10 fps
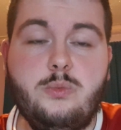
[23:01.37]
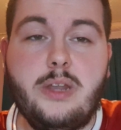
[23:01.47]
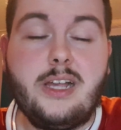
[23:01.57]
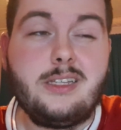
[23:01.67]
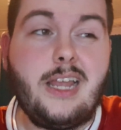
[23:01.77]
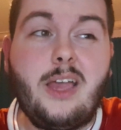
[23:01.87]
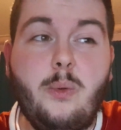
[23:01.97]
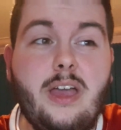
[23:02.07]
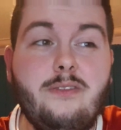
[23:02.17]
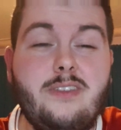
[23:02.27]
players like
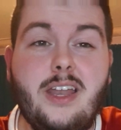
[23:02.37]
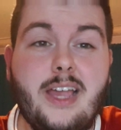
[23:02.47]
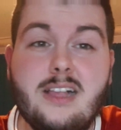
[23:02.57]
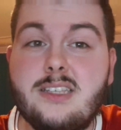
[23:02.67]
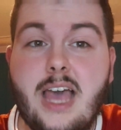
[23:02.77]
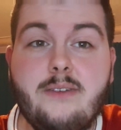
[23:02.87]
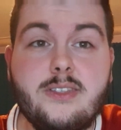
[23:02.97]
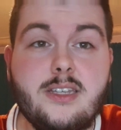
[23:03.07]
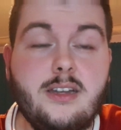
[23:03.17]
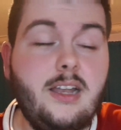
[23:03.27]
we have done against
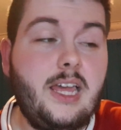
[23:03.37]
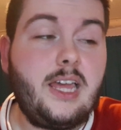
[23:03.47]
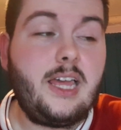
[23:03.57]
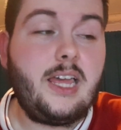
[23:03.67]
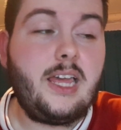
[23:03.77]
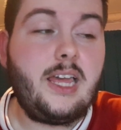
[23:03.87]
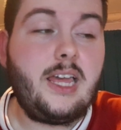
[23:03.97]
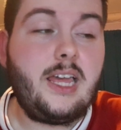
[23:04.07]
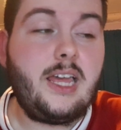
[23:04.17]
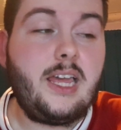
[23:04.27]
Everton and like we've done
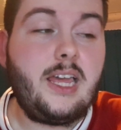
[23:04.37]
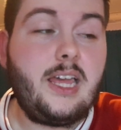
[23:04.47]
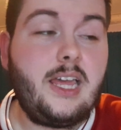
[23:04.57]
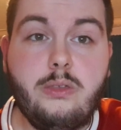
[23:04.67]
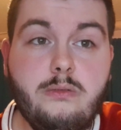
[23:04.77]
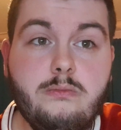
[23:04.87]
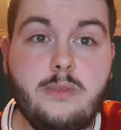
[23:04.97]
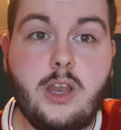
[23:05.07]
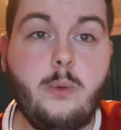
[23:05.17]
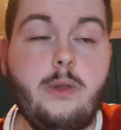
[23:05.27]
against Bournemouth.
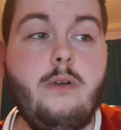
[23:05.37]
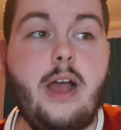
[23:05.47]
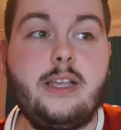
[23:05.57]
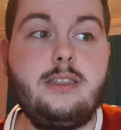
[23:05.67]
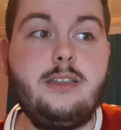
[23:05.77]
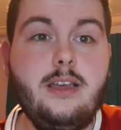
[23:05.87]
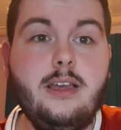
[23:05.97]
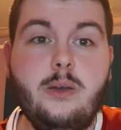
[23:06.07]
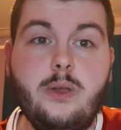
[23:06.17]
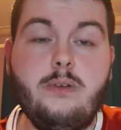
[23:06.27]
We
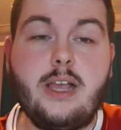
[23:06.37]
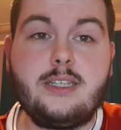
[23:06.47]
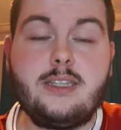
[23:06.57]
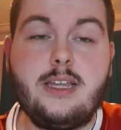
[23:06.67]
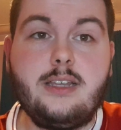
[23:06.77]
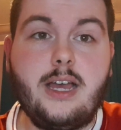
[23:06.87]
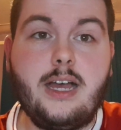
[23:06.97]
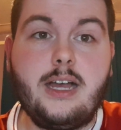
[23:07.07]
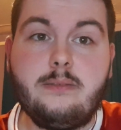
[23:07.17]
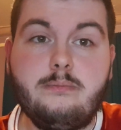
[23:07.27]
rested
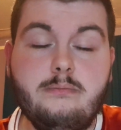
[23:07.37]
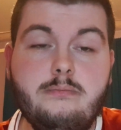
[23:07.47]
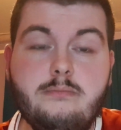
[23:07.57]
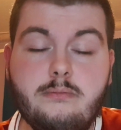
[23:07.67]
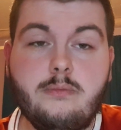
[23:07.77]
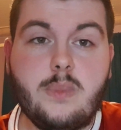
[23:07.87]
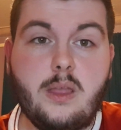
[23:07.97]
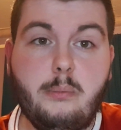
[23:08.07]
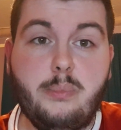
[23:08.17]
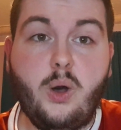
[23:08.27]

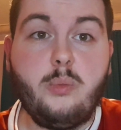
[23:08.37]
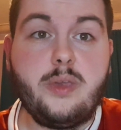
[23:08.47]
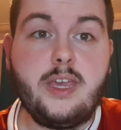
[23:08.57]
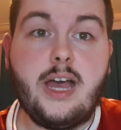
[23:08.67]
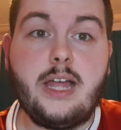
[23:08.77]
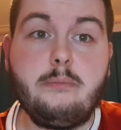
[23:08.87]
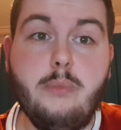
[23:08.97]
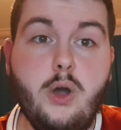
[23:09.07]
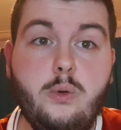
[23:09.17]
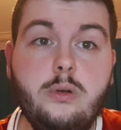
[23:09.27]
Bobby and
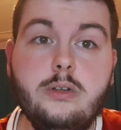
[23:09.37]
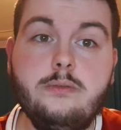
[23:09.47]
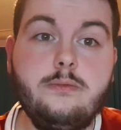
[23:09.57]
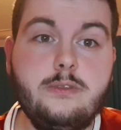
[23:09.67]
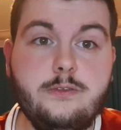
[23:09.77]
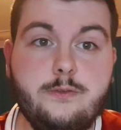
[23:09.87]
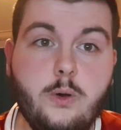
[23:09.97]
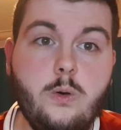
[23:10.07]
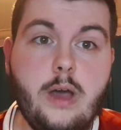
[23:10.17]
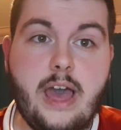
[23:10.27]
Mo
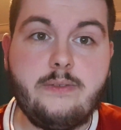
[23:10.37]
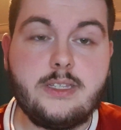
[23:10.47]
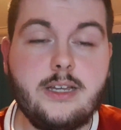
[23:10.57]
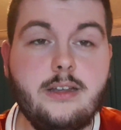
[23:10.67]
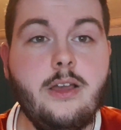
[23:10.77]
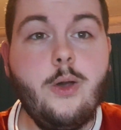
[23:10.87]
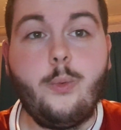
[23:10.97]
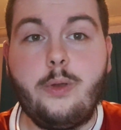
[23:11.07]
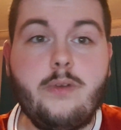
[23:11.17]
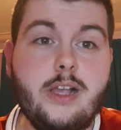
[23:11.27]
for Everton.
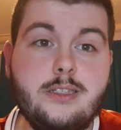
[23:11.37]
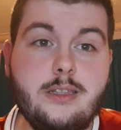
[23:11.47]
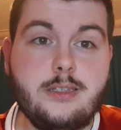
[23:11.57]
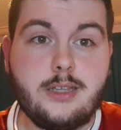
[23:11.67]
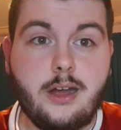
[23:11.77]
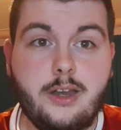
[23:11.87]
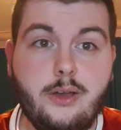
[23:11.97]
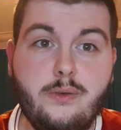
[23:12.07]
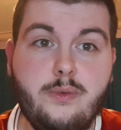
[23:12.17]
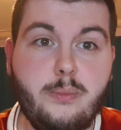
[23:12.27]
We rested
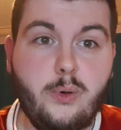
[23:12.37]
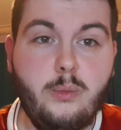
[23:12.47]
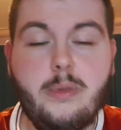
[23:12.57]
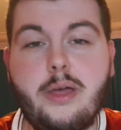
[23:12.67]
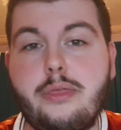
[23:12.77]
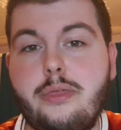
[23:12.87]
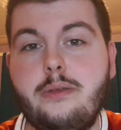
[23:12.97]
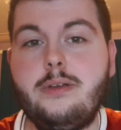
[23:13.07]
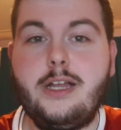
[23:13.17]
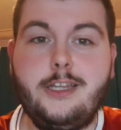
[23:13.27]
Sadio for Bournemouth,
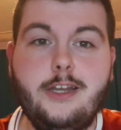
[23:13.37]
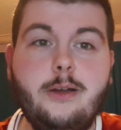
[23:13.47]
and